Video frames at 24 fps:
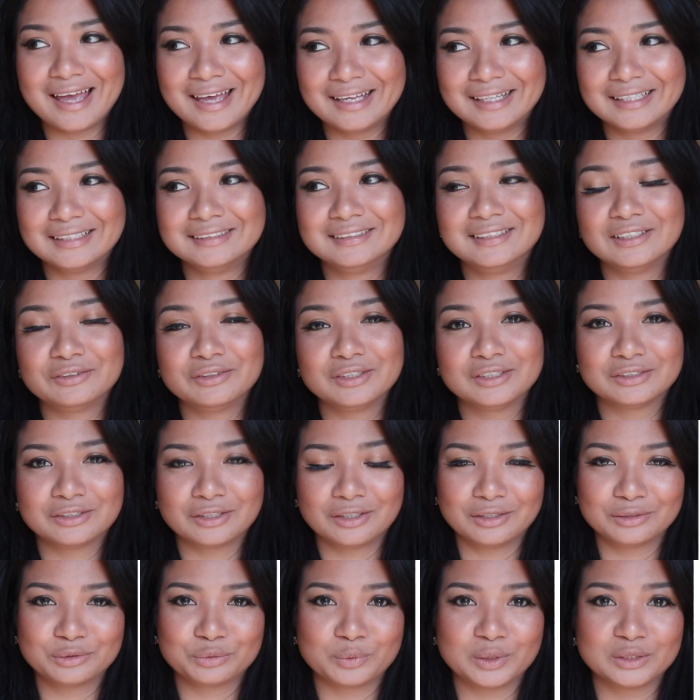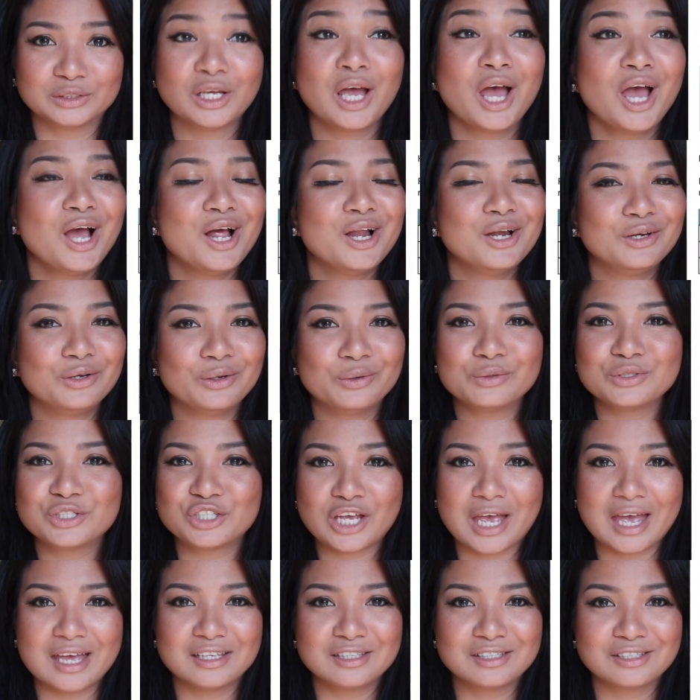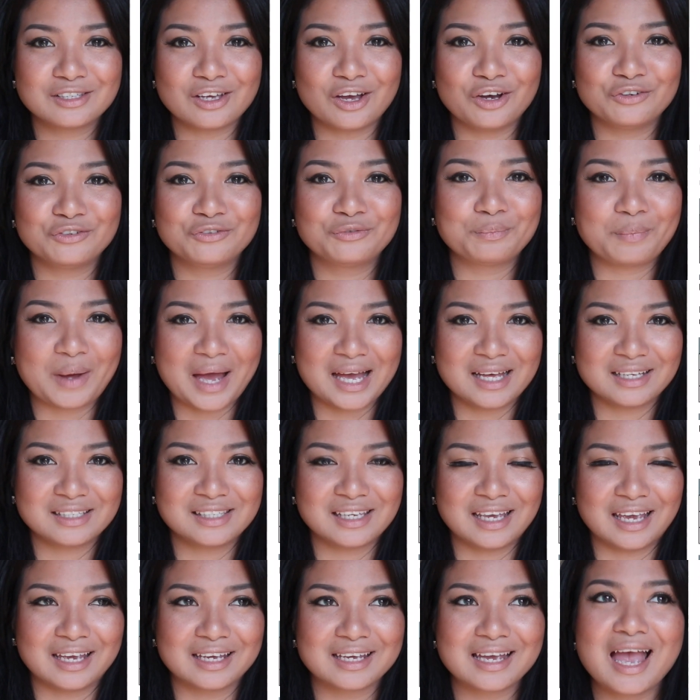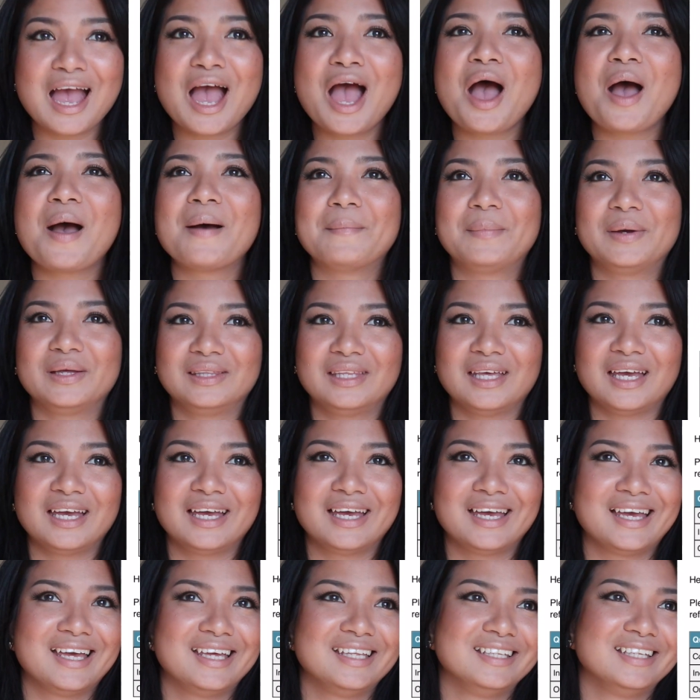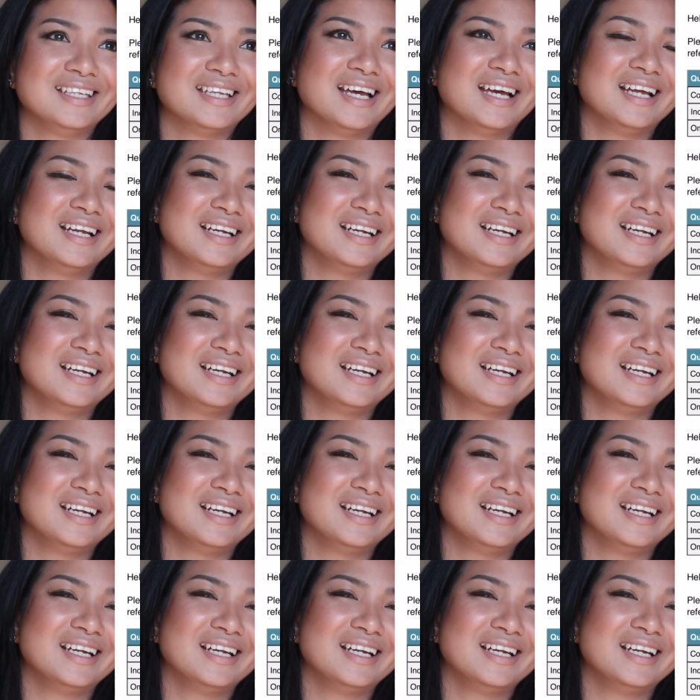and the result was low chance of passing, but then